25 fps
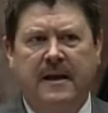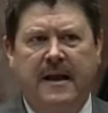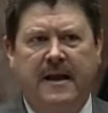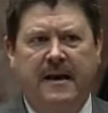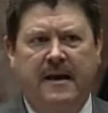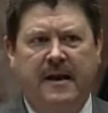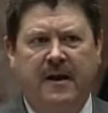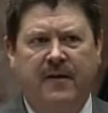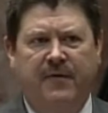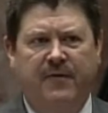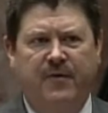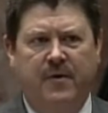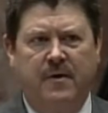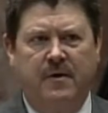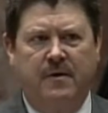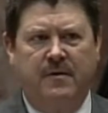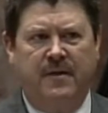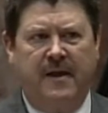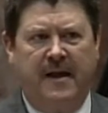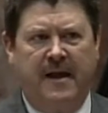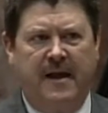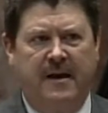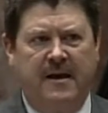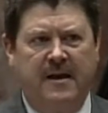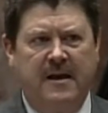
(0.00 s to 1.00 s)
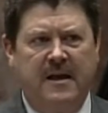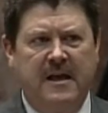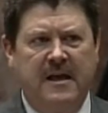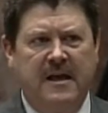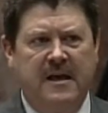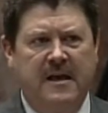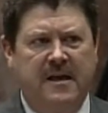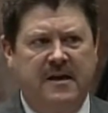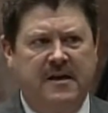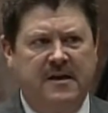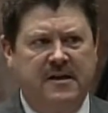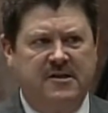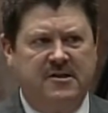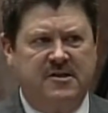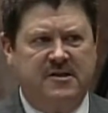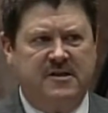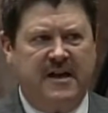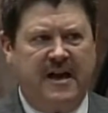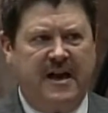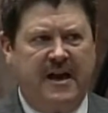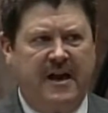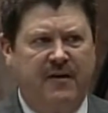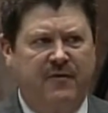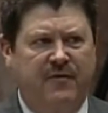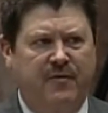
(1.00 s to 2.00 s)
and effort that he and his
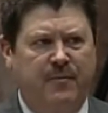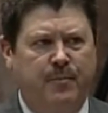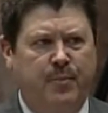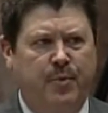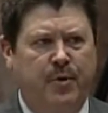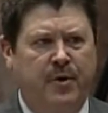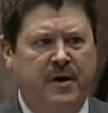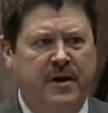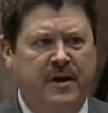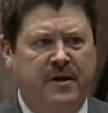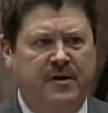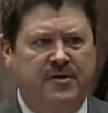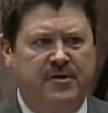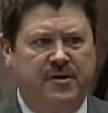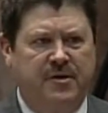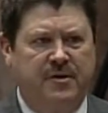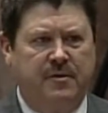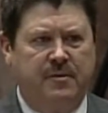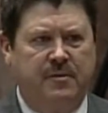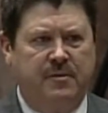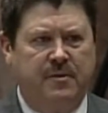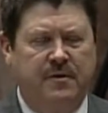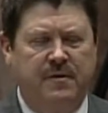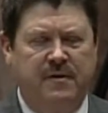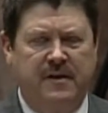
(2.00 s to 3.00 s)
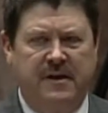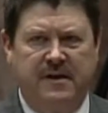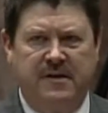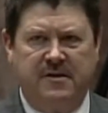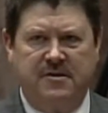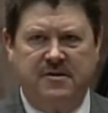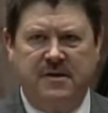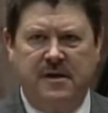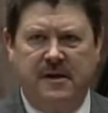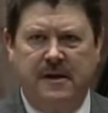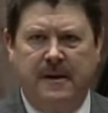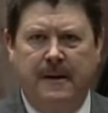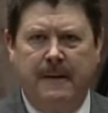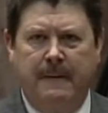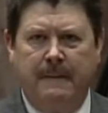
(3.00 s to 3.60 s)
staff put into this.